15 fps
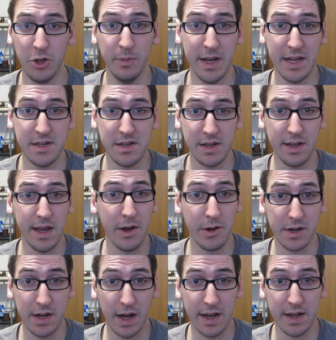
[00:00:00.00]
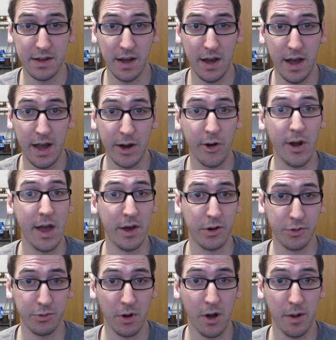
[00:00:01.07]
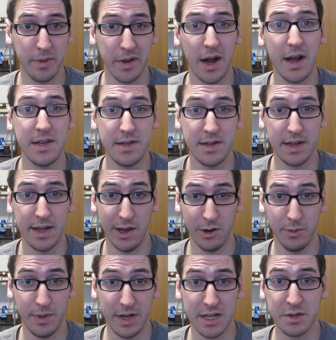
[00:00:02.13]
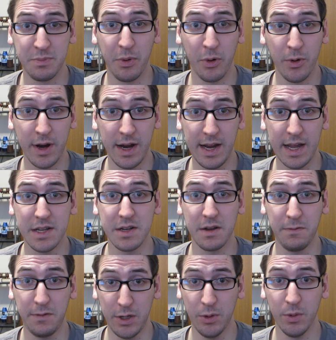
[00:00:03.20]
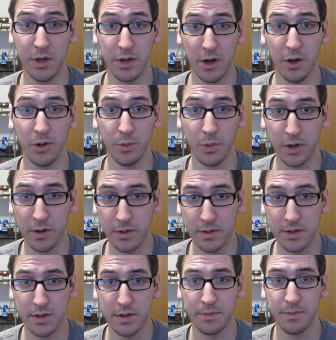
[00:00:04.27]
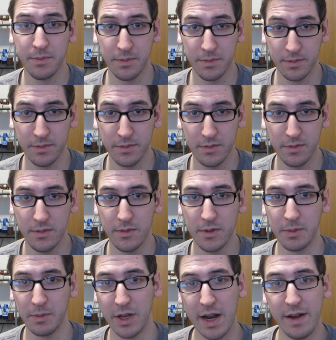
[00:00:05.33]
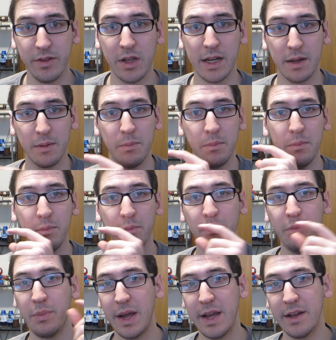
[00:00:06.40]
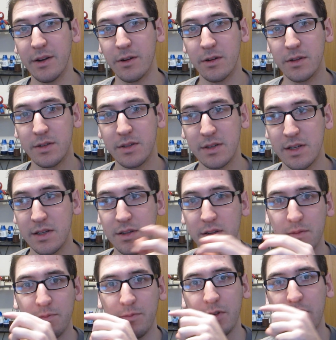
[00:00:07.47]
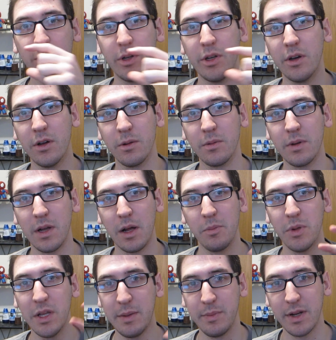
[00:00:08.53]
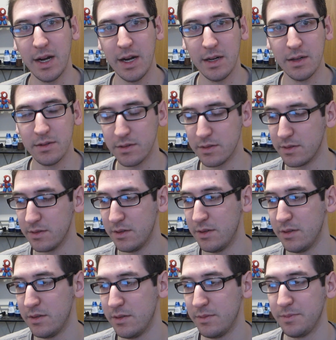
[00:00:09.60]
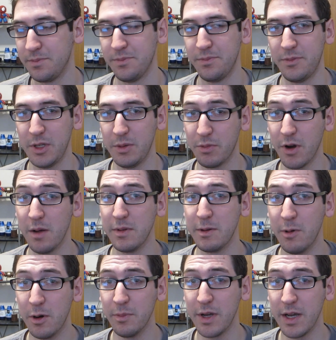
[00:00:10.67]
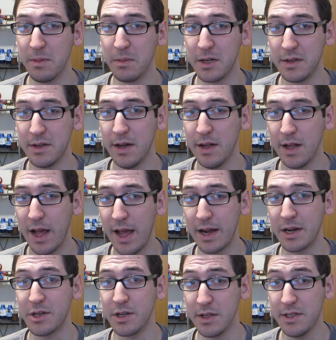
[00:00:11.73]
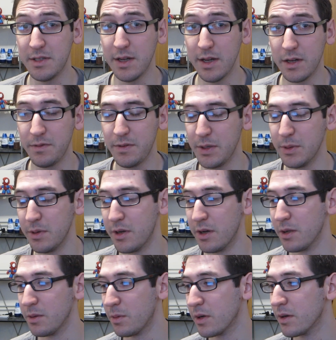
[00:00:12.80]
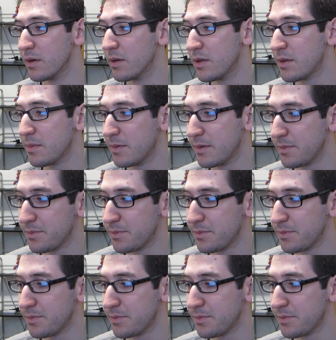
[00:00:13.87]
you may see how to tie a tie or how to draw, but I see how to be as boring as a few adult words. I'm going to have like a banner that says a few adult, I'll bleep it out. You probably won't be able to tell I actually said a few adult words.